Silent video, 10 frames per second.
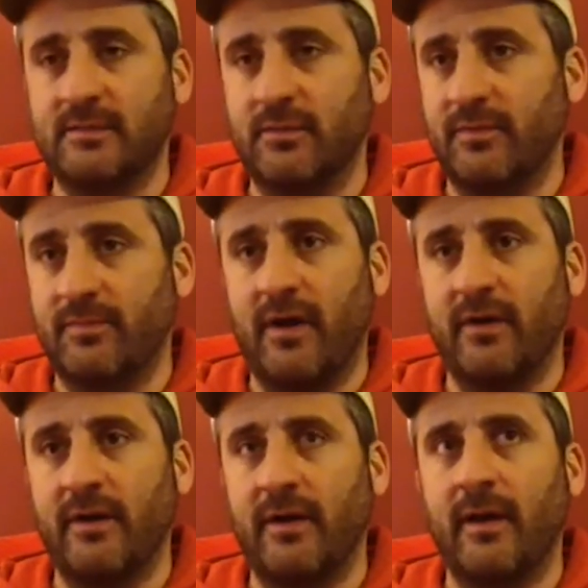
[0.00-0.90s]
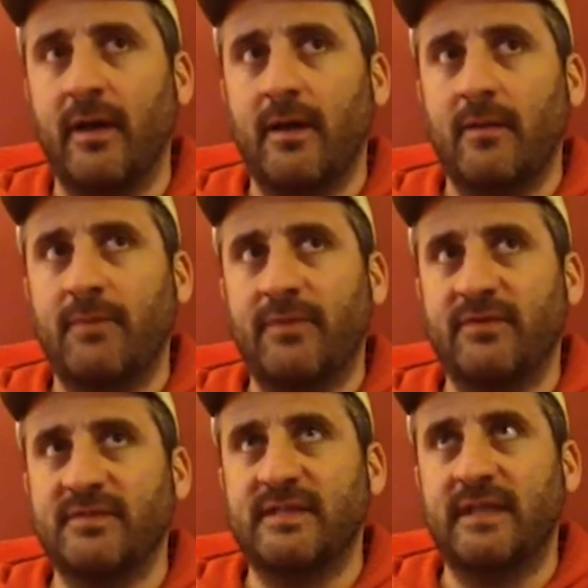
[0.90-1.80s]
they're with their partner, but
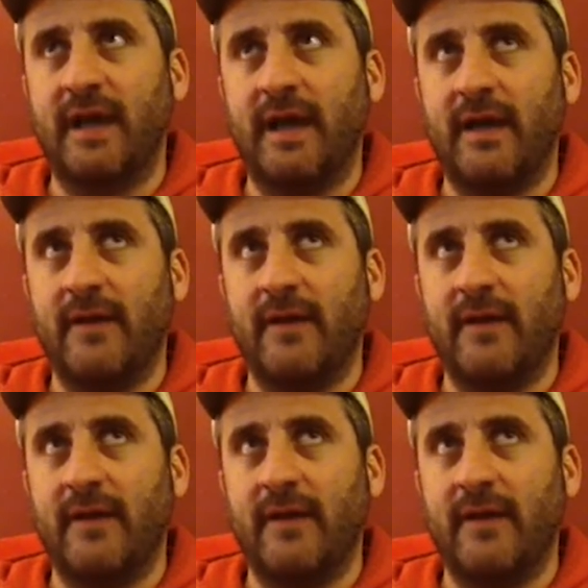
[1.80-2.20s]
there's not,